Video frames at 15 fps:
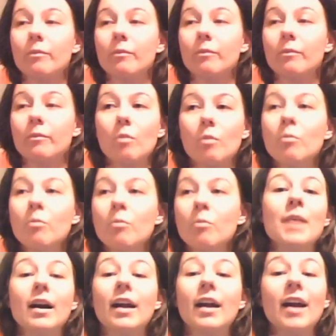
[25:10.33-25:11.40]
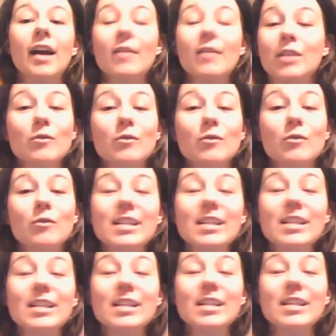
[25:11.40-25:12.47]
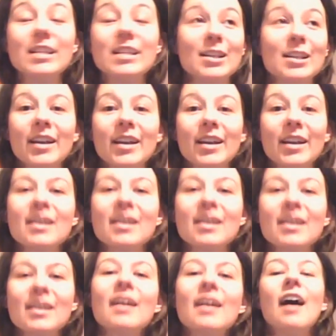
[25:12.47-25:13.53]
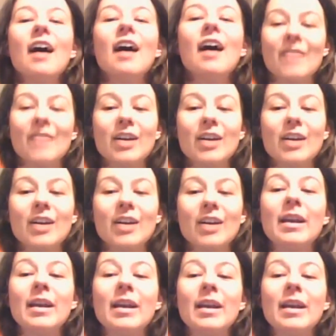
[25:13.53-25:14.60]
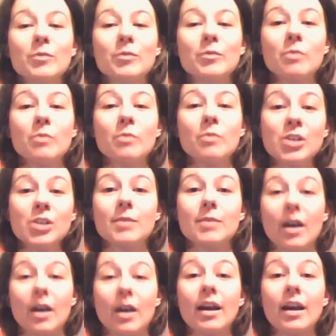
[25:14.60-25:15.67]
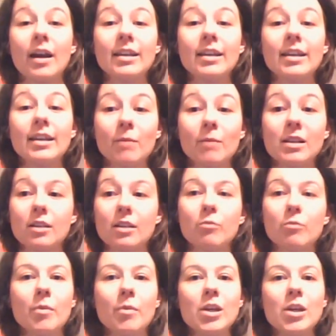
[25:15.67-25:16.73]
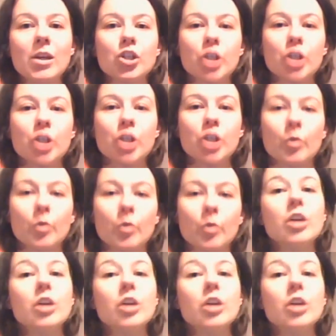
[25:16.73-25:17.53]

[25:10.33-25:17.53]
months back, and I haven't even released it to my guys. I've actually made up some permission slips that I give myself permission to